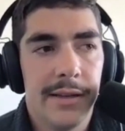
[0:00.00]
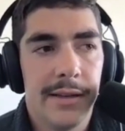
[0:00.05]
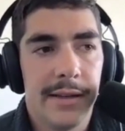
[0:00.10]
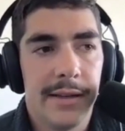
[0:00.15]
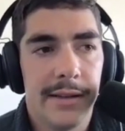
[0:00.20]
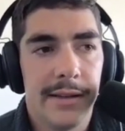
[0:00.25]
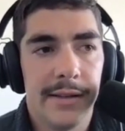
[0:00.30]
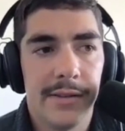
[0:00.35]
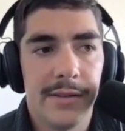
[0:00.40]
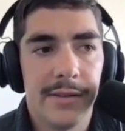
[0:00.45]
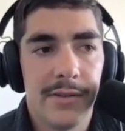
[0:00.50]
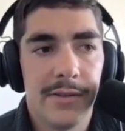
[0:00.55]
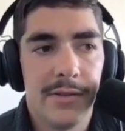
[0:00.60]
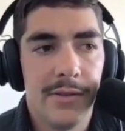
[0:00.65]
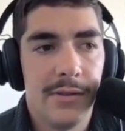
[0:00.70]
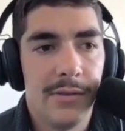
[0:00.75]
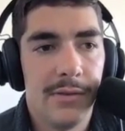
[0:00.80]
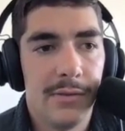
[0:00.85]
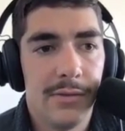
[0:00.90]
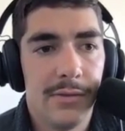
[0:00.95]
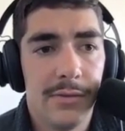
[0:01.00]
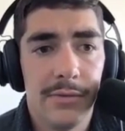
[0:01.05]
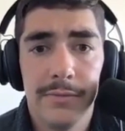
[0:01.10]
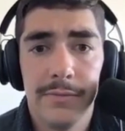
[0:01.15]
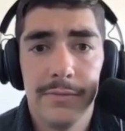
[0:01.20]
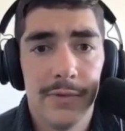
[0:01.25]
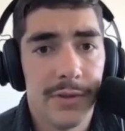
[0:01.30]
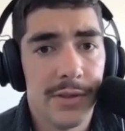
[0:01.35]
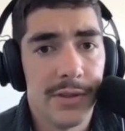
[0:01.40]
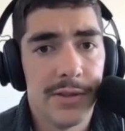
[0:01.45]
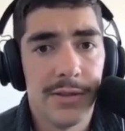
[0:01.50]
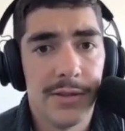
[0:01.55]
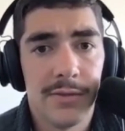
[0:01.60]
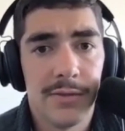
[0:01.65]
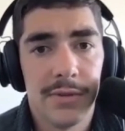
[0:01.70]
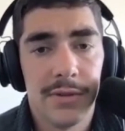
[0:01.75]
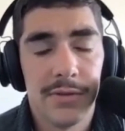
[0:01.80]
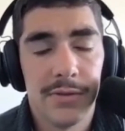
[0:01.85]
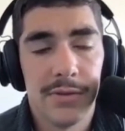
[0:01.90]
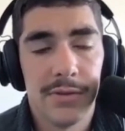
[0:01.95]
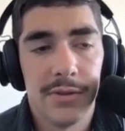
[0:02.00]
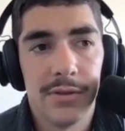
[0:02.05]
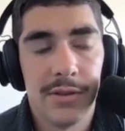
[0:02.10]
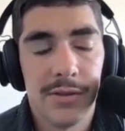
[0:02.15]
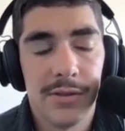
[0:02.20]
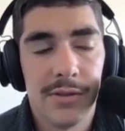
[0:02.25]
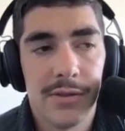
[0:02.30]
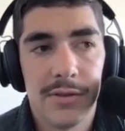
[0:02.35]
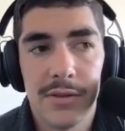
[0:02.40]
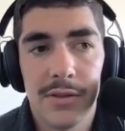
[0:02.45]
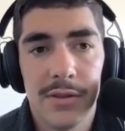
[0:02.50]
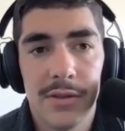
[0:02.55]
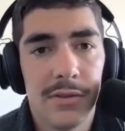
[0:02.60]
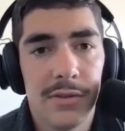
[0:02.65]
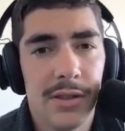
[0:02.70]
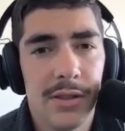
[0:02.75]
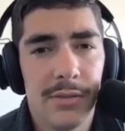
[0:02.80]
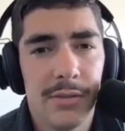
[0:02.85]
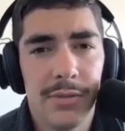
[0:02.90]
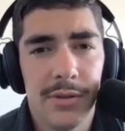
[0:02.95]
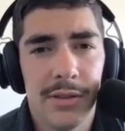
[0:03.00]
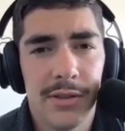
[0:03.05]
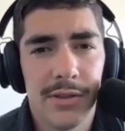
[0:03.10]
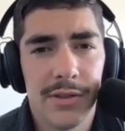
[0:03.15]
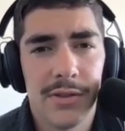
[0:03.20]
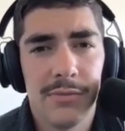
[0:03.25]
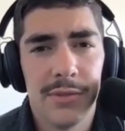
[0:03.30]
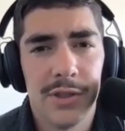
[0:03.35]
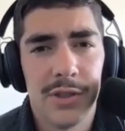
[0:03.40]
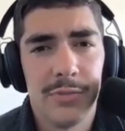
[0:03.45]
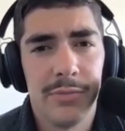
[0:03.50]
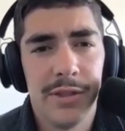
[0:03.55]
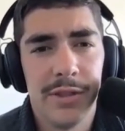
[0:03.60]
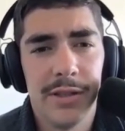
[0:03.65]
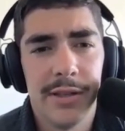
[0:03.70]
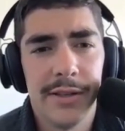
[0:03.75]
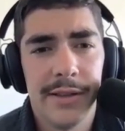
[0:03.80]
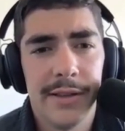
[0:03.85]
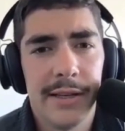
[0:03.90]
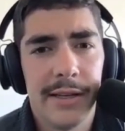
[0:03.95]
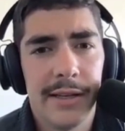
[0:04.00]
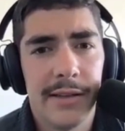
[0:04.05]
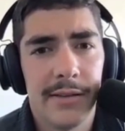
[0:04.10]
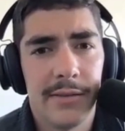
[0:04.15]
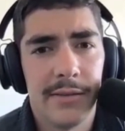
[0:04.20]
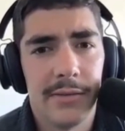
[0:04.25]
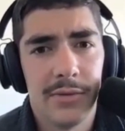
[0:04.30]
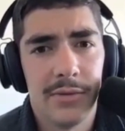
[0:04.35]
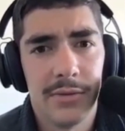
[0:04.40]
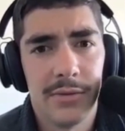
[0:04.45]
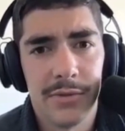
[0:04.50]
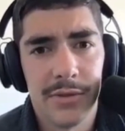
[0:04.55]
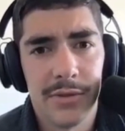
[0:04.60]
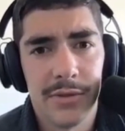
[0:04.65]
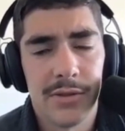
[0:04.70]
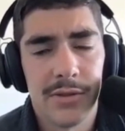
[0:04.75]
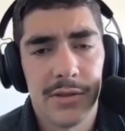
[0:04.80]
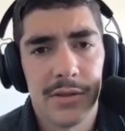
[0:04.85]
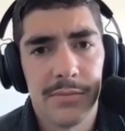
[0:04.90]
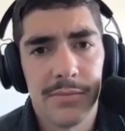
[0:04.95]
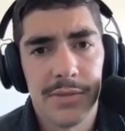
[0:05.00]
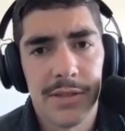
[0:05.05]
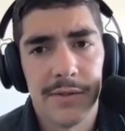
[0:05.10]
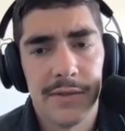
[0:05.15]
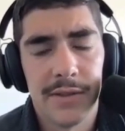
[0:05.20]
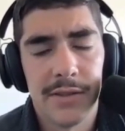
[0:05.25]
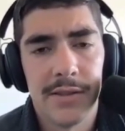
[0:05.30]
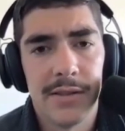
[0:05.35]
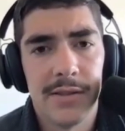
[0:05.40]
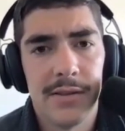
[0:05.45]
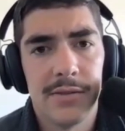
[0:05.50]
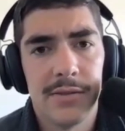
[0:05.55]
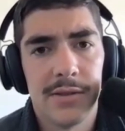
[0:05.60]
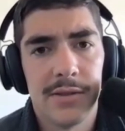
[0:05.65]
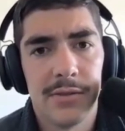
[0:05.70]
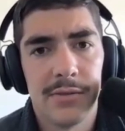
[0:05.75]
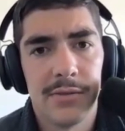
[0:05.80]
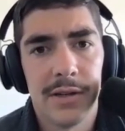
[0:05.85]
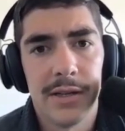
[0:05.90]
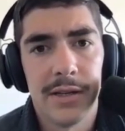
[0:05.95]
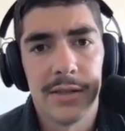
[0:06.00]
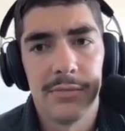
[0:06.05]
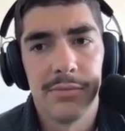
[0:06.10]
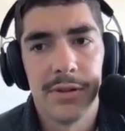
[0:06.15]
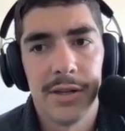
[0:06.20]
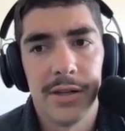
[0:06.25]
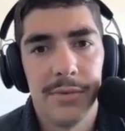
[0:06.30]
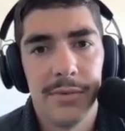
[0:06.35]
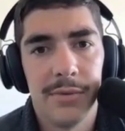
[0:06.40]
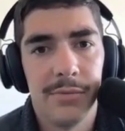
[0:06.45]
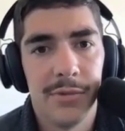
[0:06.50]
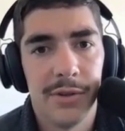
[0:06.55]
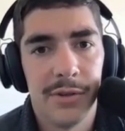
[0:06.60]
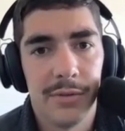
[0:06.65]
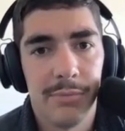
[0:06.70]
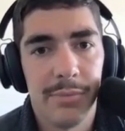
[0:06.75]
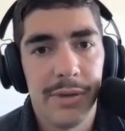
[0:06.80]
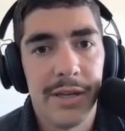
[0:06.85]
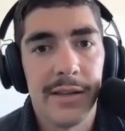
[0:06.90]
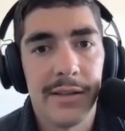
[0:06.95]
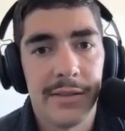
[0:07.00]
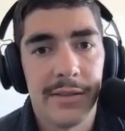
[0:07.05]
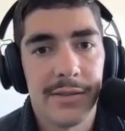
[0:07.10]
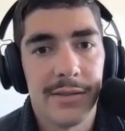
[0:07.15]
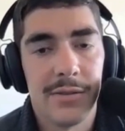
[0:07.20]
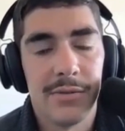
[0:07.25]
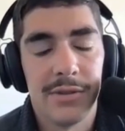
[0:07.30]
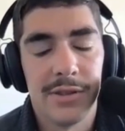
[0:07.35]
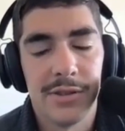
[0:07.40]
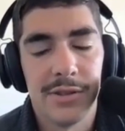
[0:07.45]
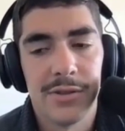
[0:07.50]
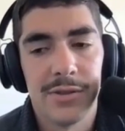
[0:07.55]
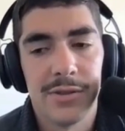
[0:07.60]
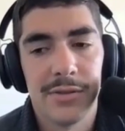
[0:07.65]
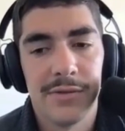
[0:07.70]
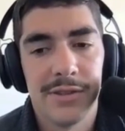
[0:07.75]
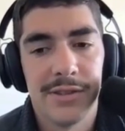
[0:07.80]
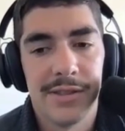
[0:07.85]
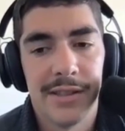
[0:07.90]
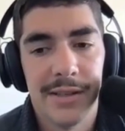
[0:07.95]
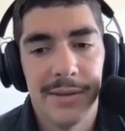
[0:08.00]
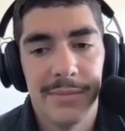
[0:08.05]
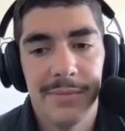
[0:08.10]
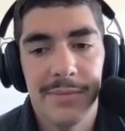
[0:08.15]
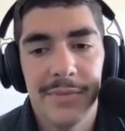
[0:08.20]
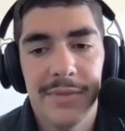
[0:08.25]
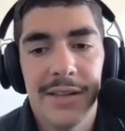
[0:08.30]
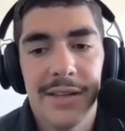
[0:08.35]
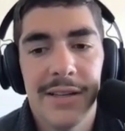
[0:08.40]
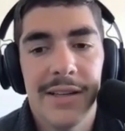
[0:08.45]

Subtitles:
as to, for instance, whether a token is a security, but also much beyond that. Crypto startups have this idiosyncratic problem where banks don't want to service them,